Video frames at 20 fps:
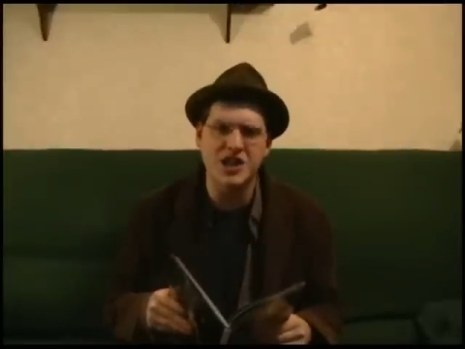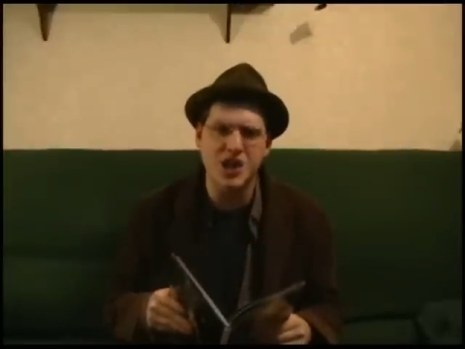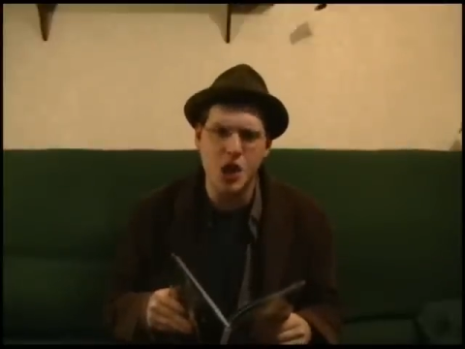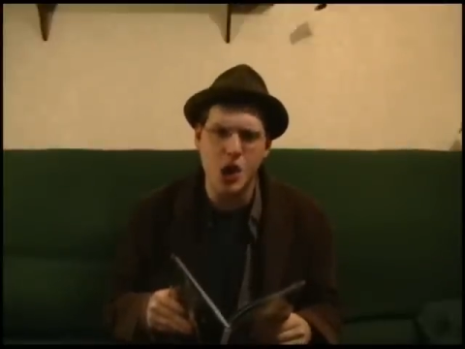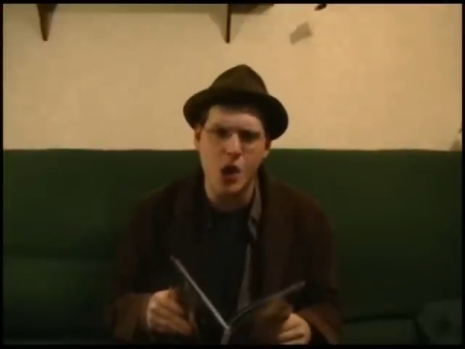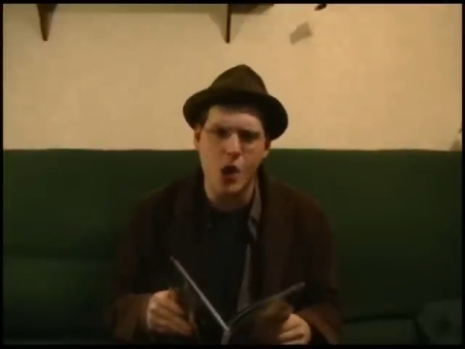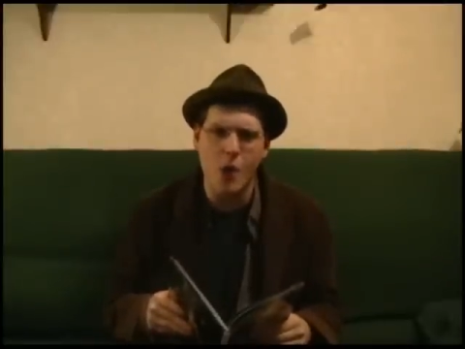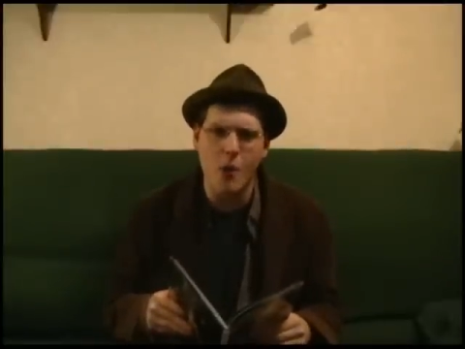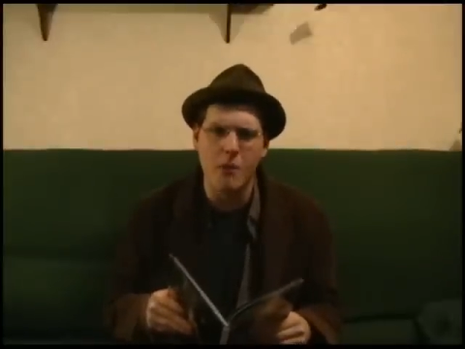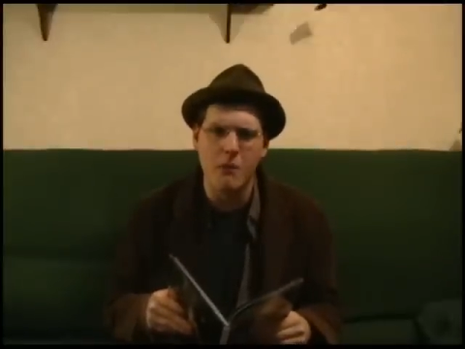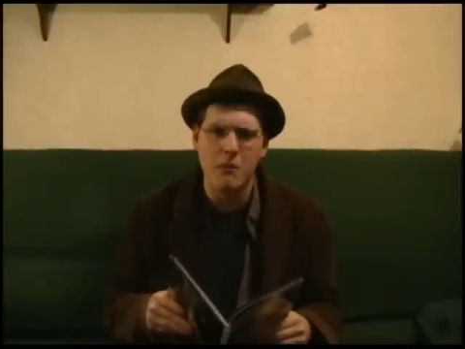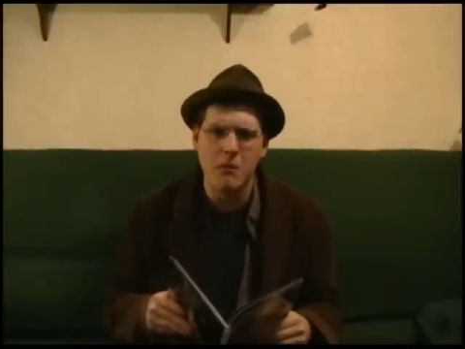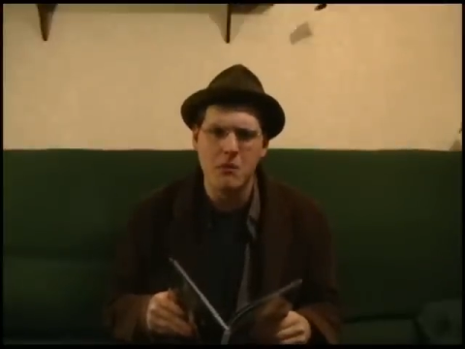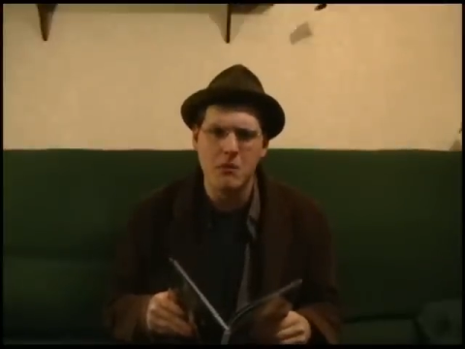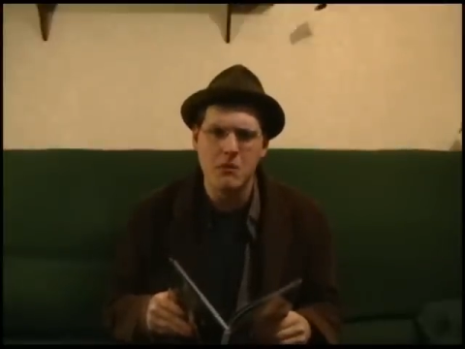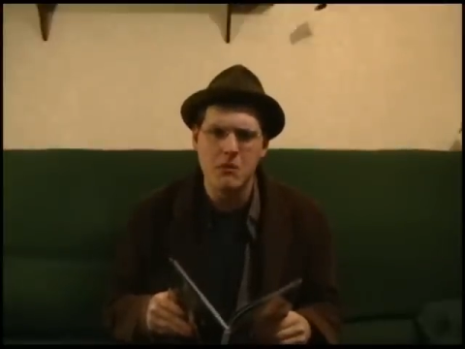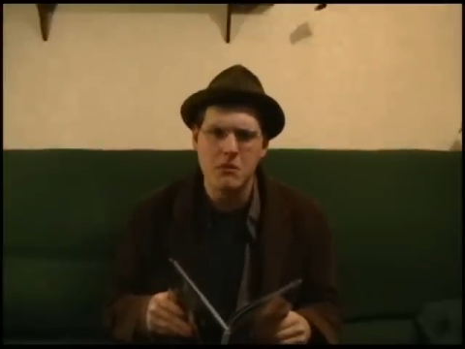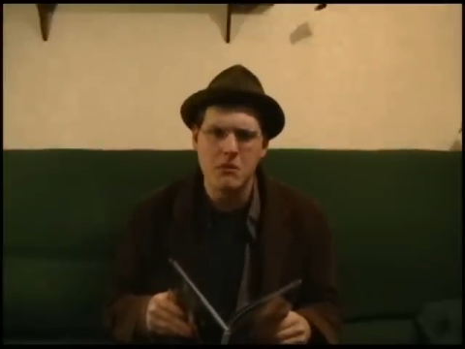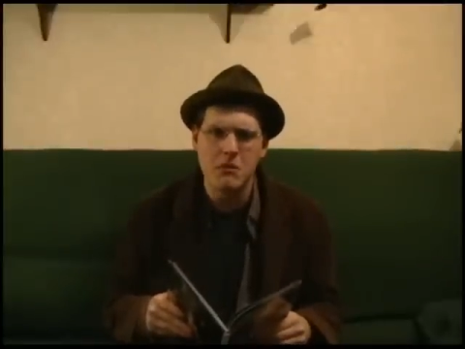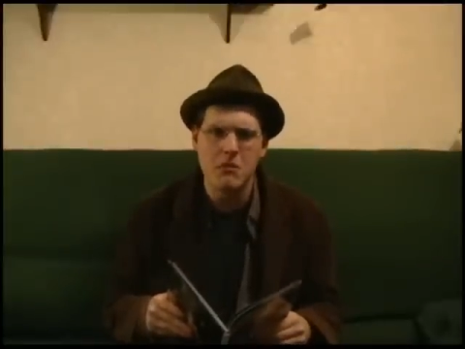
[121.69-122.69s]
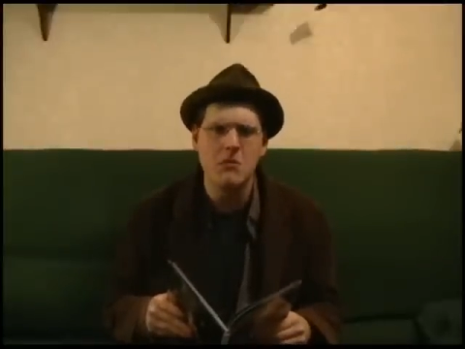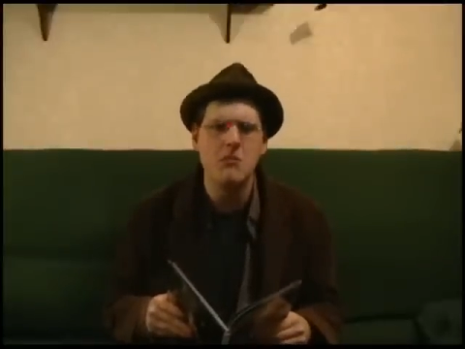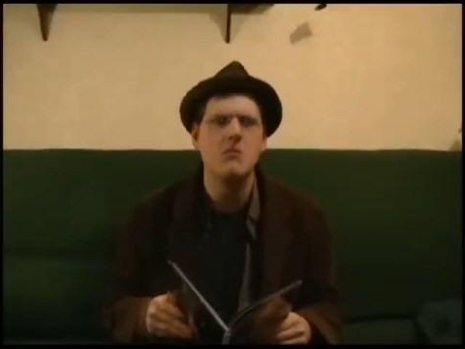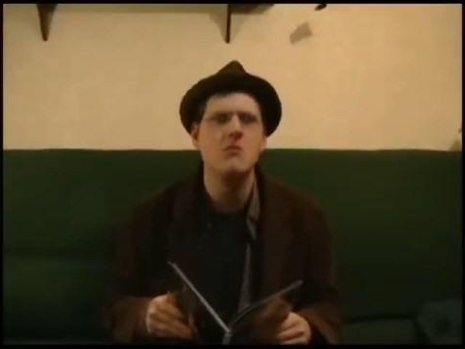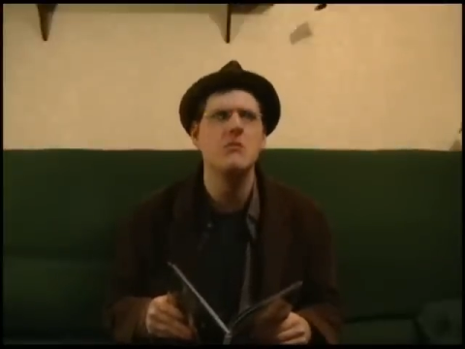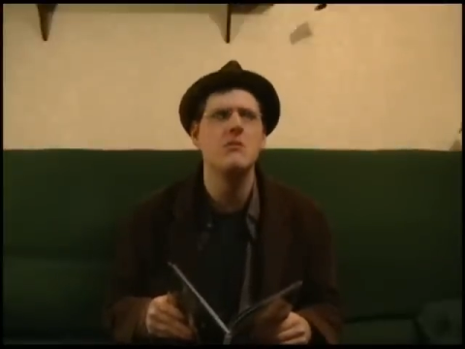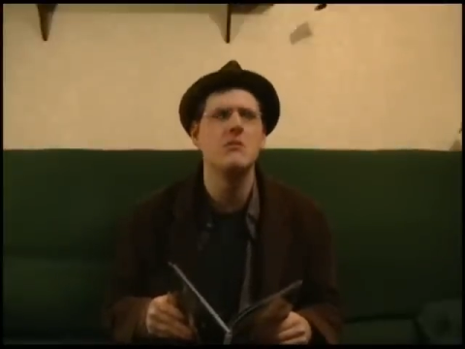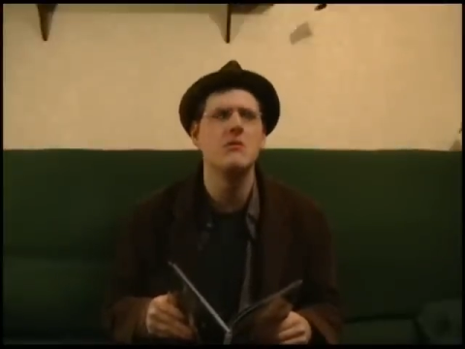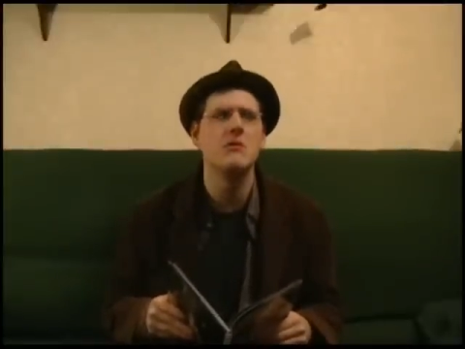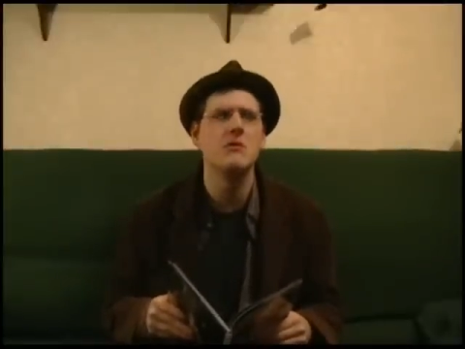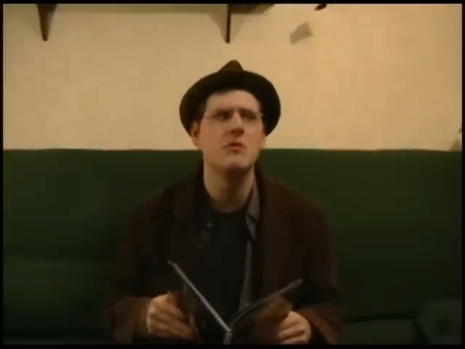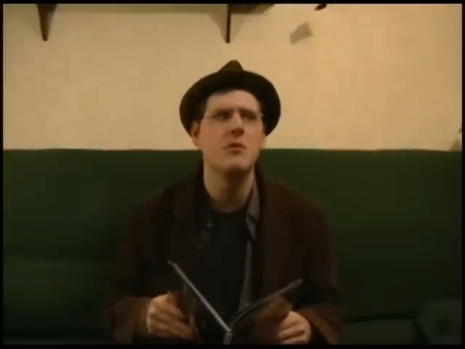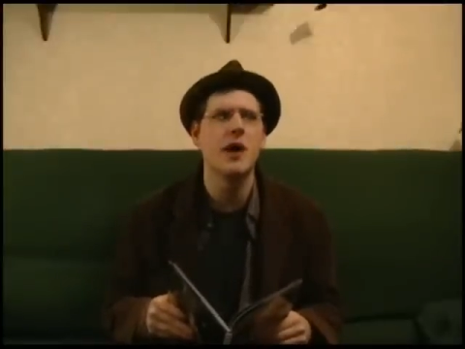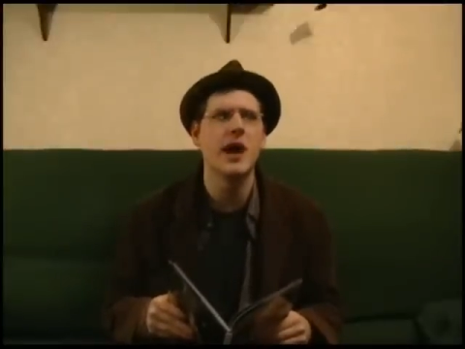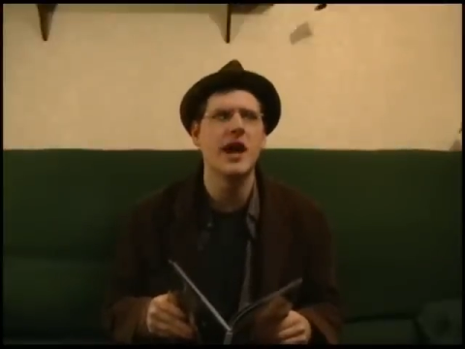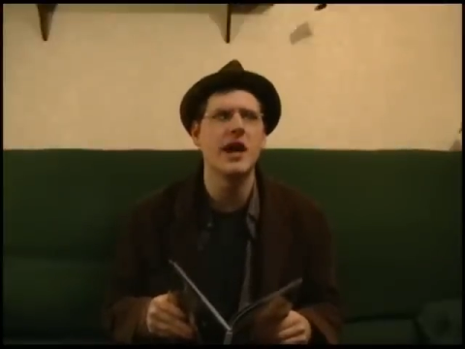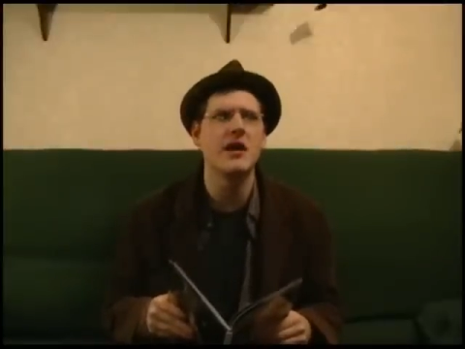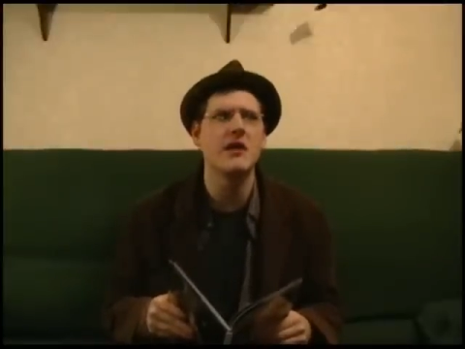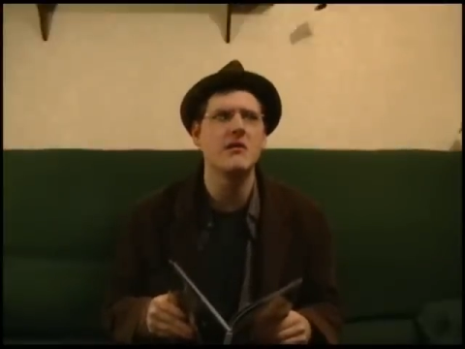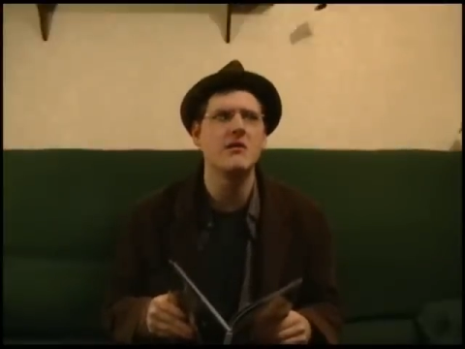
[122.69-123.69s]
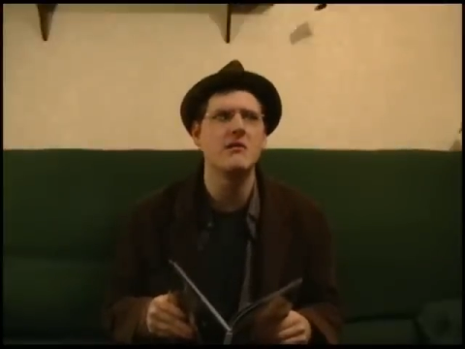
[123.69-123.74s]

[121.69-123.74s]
to? Wait.